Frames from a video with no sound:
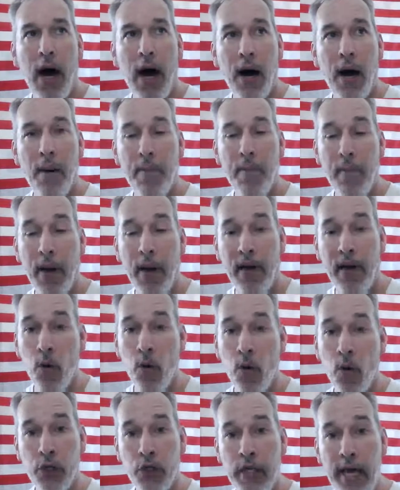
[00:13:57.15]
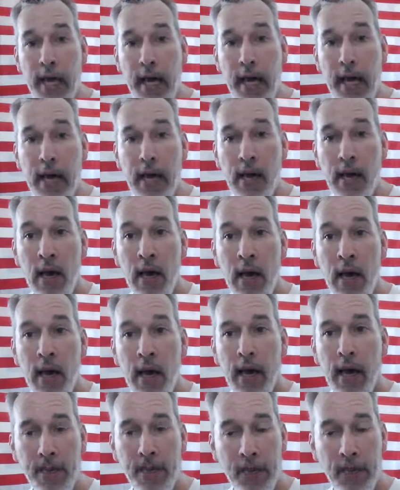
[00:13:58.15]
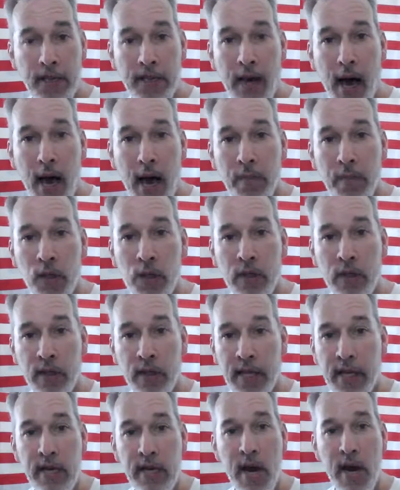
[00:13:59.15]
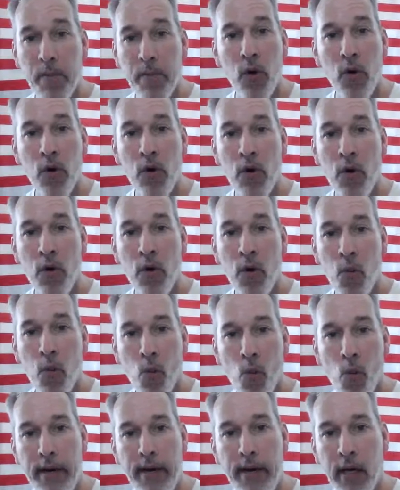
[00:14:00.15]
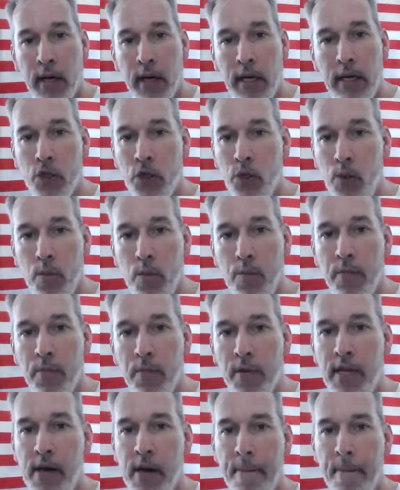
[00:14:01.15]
And of course, tea at the time is the number one consumed